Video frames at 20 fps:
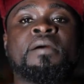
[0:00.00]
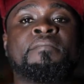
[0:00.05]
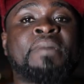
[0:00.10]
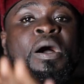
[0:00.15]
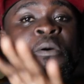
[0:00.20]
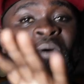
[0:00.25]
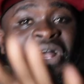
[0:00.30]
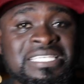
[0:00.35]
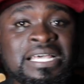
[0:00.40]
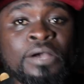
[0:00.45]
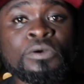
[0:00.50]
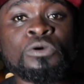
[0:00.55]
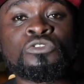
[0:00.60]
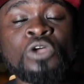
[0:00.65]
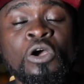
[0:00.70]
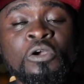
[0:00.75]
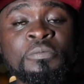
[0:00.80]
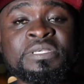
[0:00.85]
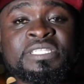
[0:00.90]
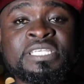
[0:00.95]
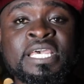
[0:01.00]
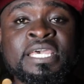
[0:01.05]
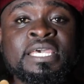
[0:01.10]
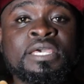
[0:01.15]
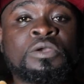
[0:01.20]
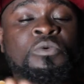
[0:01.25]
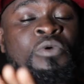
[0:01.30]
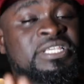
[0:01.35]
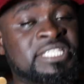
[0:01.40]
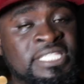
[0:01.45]
But what I go talk be
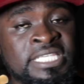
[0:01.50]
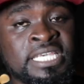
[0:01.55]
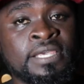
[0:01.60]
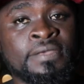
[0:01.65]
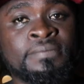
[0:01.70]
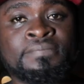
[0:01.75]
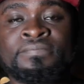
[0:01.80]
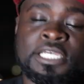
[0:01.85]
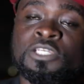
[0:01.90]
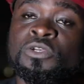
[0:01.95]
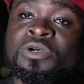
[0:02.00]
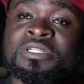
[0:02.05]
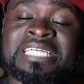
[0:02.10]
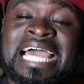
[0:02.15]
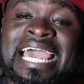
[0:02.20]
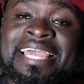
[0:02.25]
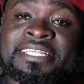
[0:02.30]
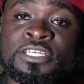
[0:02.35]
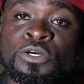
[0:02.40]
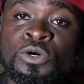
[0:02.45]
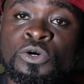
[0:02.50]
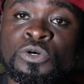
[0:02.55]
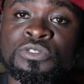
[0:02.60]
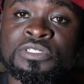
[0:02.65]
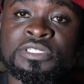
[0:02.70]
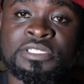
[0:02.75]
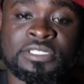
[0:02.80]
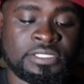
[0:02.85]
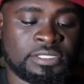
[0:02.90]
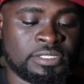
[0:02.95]
say, Kwesi, your
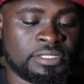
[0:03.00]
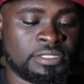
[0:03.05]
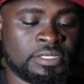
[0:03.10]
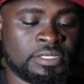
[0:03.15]
titles,